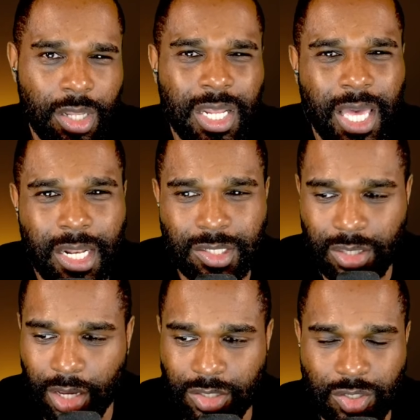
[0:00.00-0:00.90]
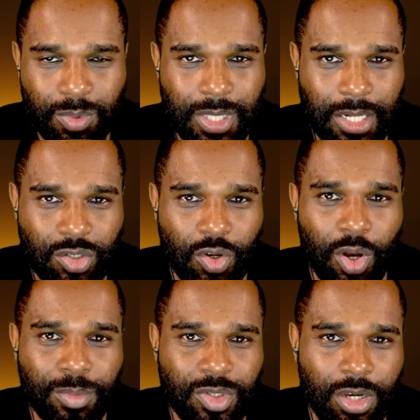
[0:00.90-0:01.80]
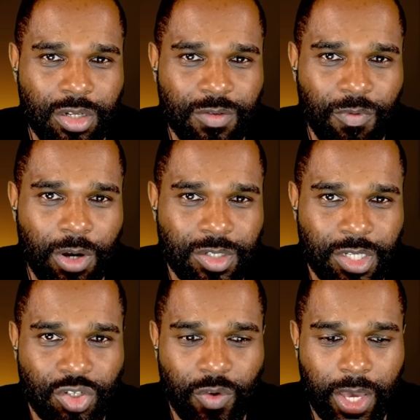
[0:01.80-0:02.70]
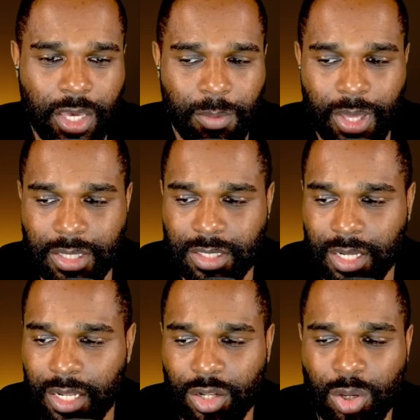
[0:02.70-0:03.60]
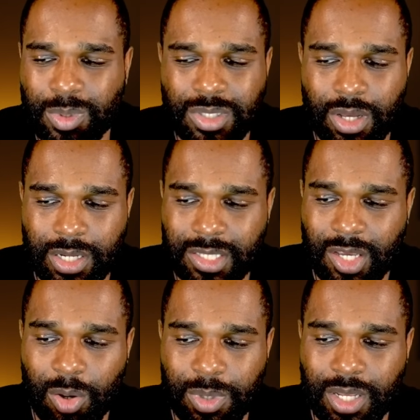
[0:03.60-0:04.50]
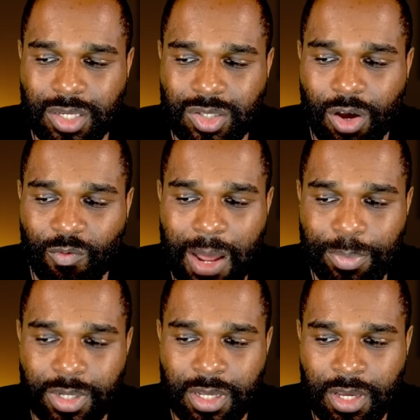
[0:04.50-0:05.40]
And again, there's not insubstantial upside as far as Andrea Kimi Antonelli. Nobody's not going to tell me that he's not rapid.